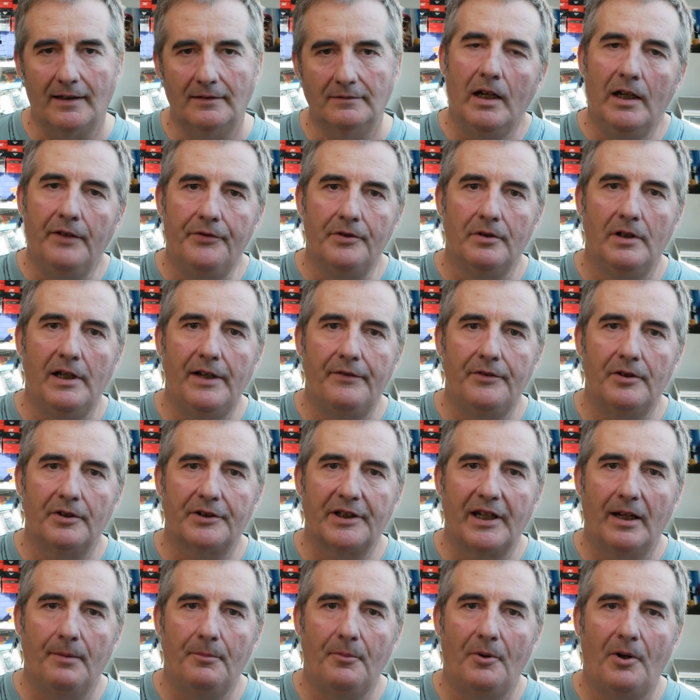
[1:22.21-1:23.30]
If you leave your
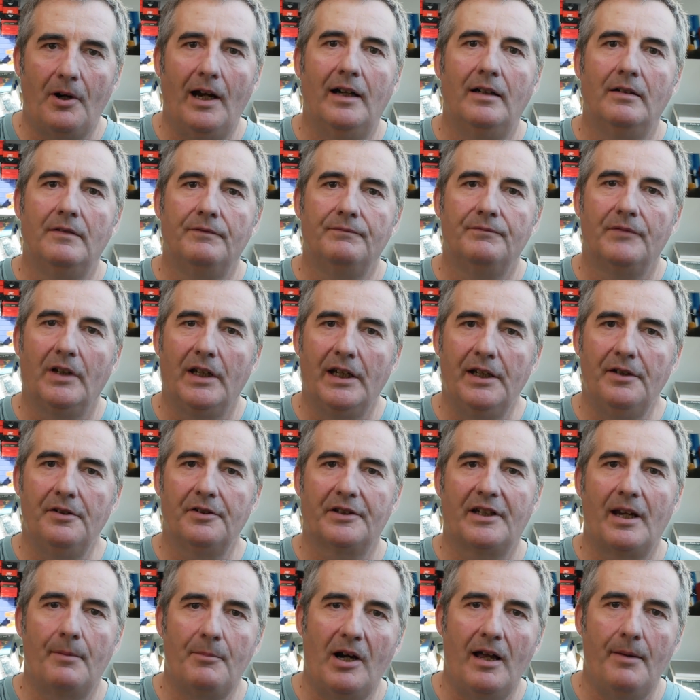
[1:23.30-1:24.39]
camera in a
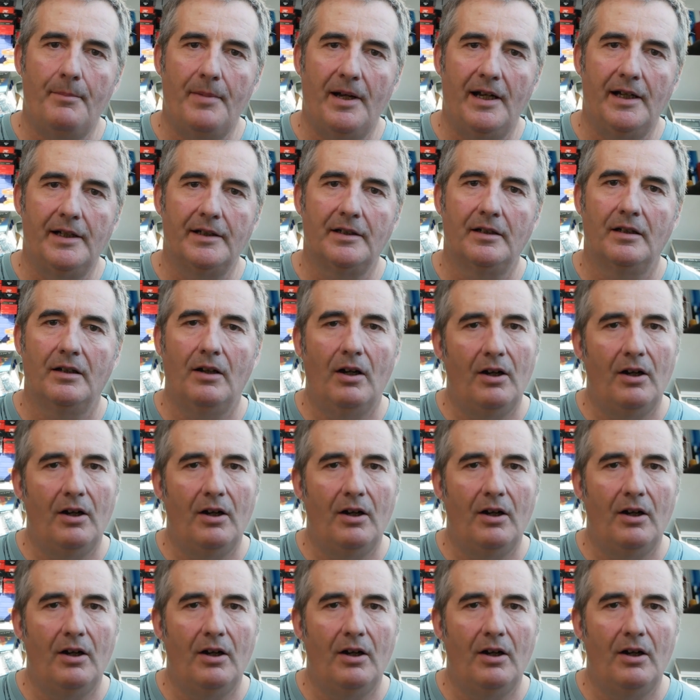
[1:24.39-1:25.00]
camera bag,